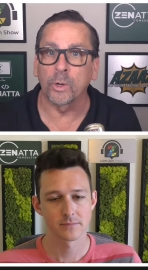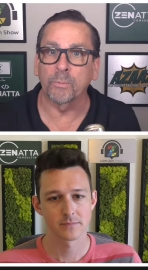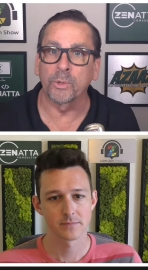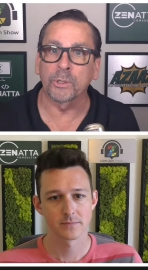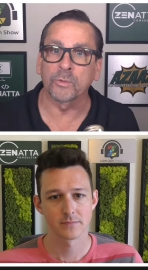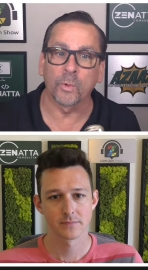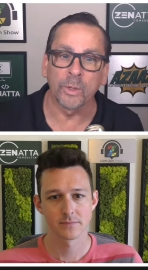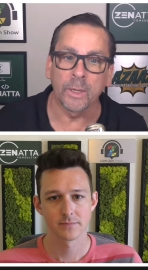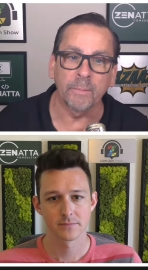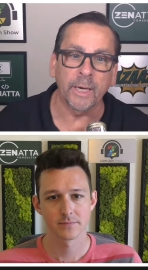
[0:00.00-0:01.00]
Speaker 1: QuickBooks
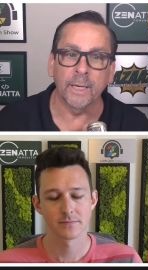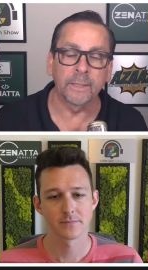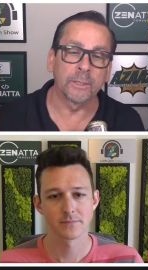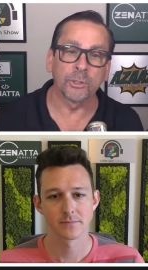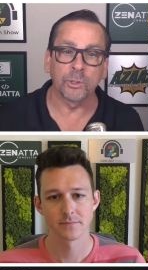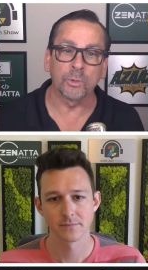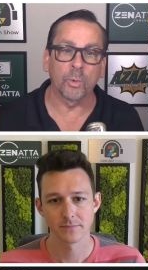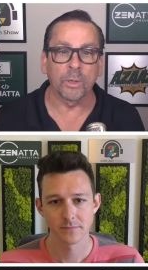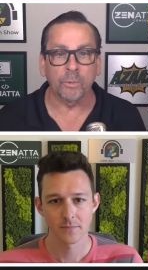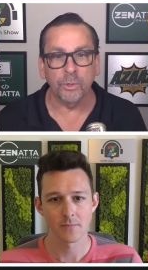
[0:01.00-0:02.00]
for them, and this is
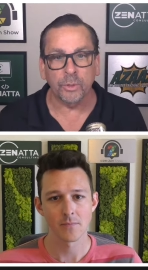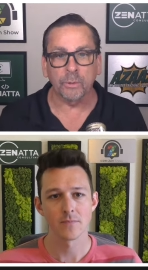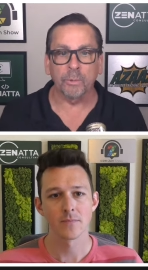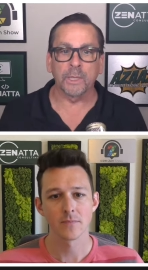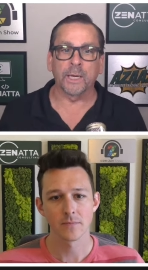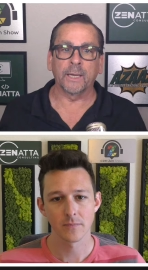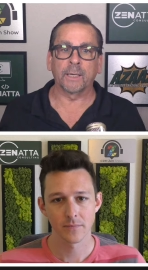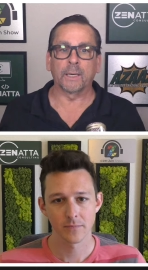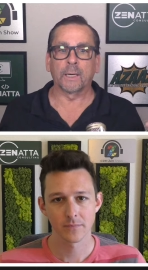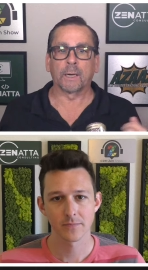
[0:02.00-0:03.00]
one where you can relate
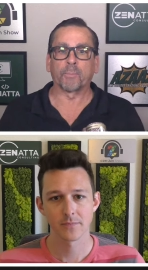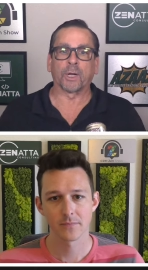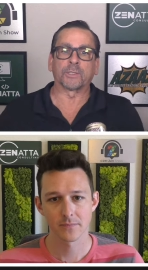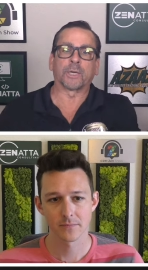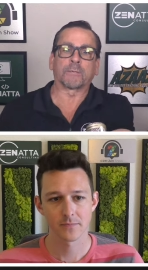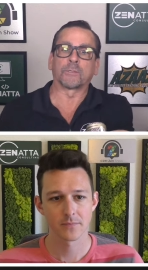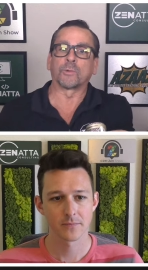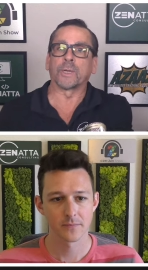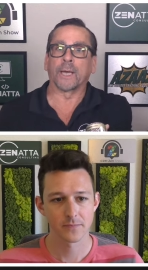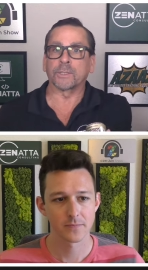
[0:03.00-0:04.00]
uh, a project
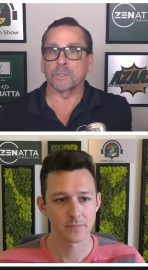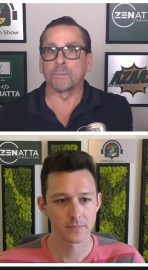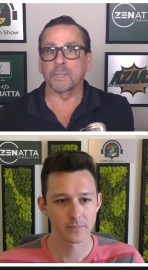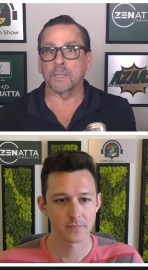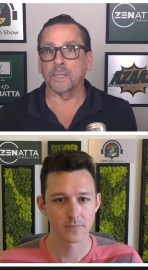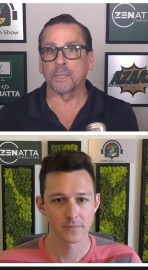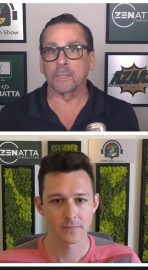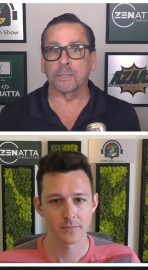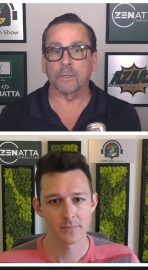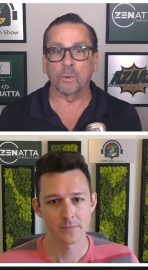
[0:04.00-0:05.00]
to an estimate
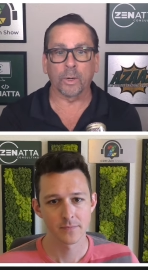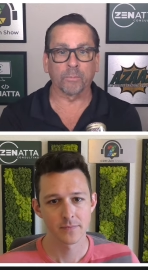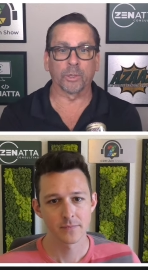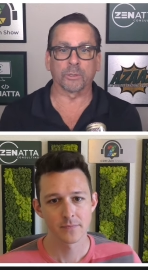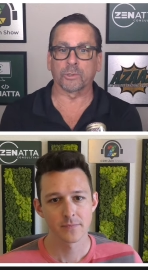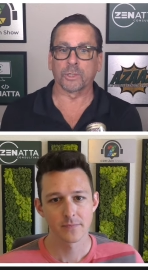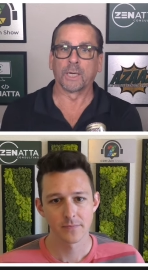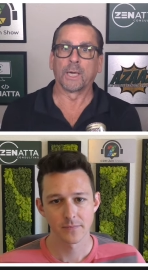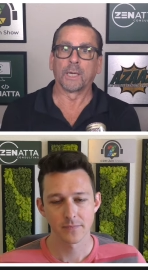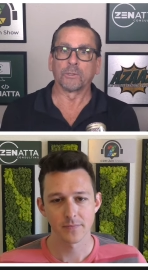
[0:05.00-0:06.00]
in QuickBooks.
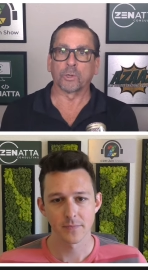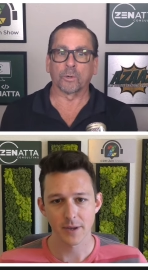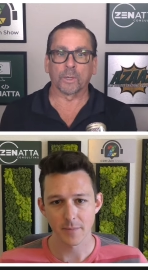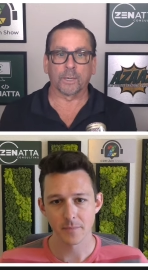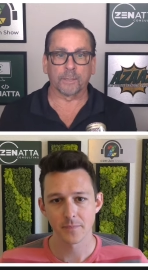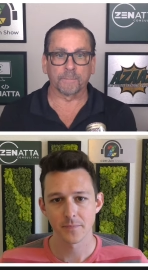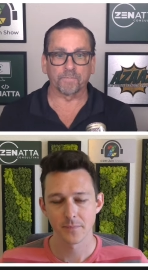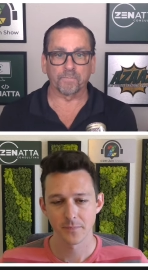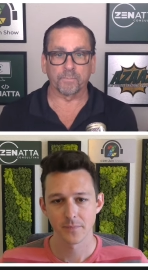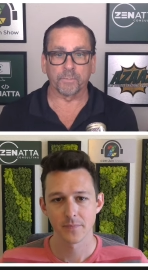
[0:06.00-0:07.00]
Speaker 2: So yep. uh,
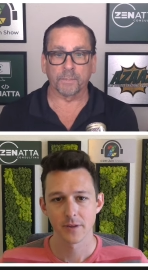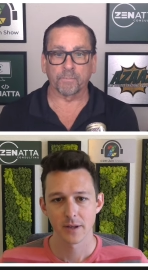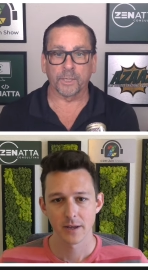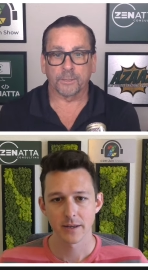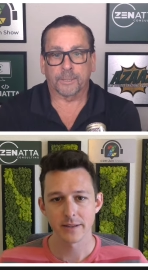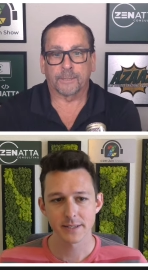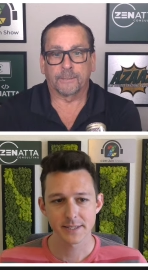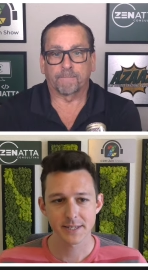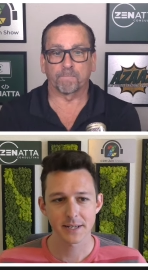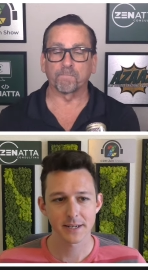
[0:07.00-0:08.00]
basically,
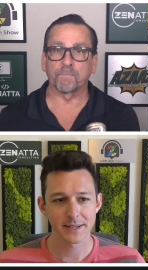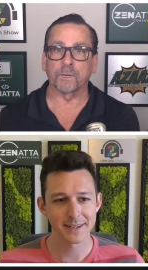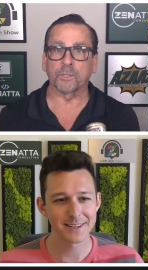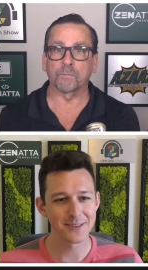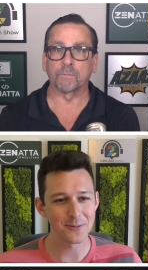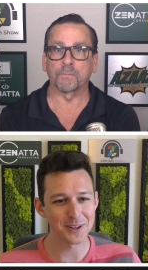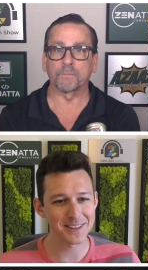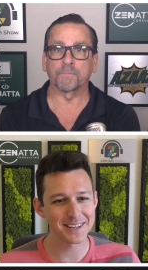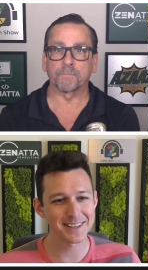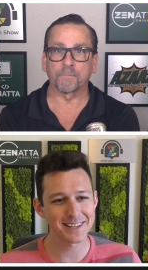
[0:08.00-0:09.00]
this, the one
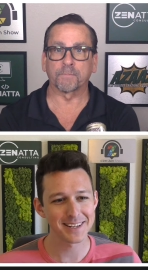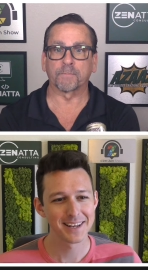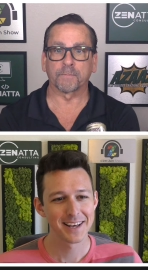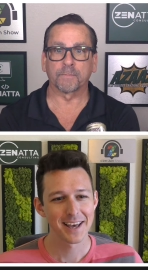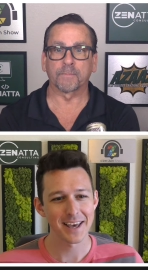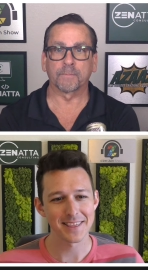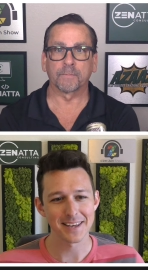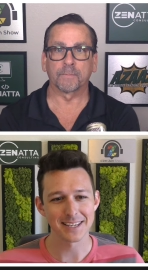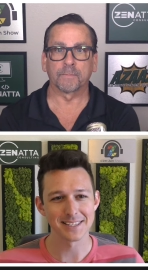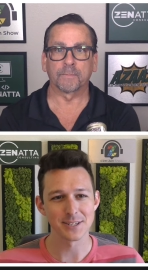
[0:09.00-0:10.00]
thing that I
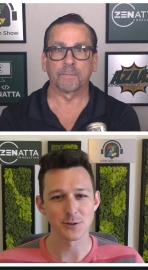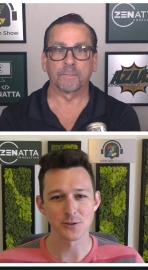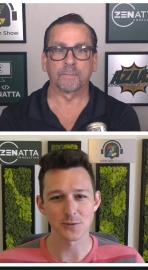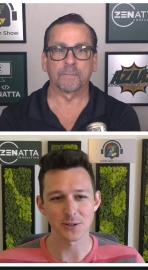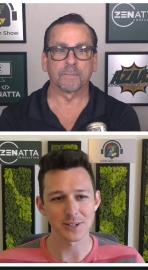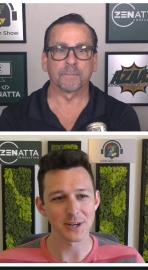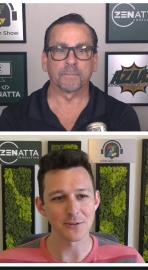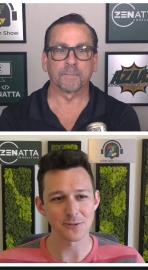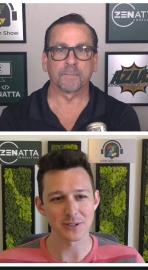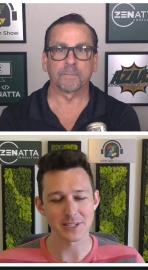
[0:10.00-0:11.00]
think is useful to
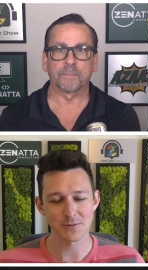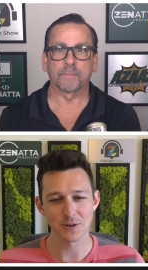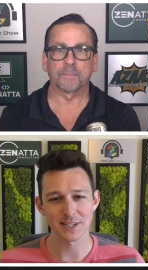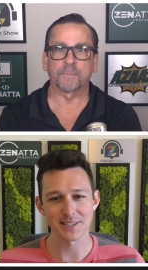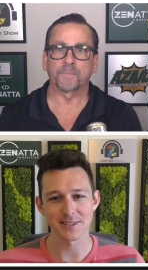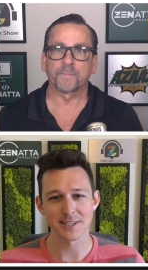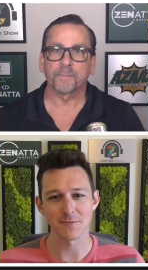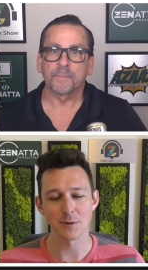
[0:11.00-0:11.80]
know for this one is if